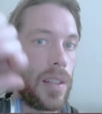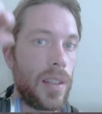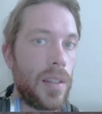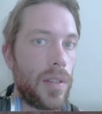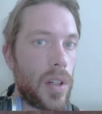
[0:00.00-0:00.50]

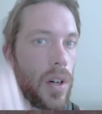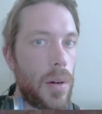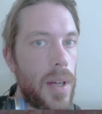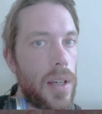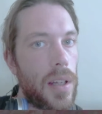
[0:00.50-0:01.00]
leave a
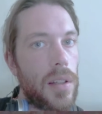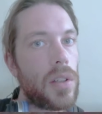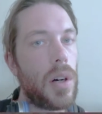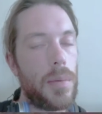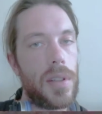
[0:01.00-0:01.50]
comment in the
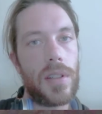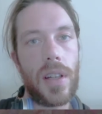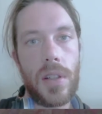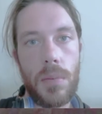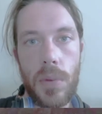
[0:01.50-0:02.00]
comment
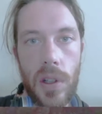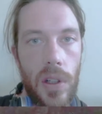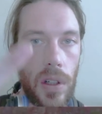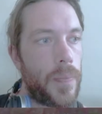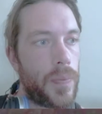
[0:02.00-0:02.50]
section
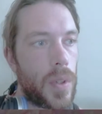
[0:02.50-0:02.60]
below.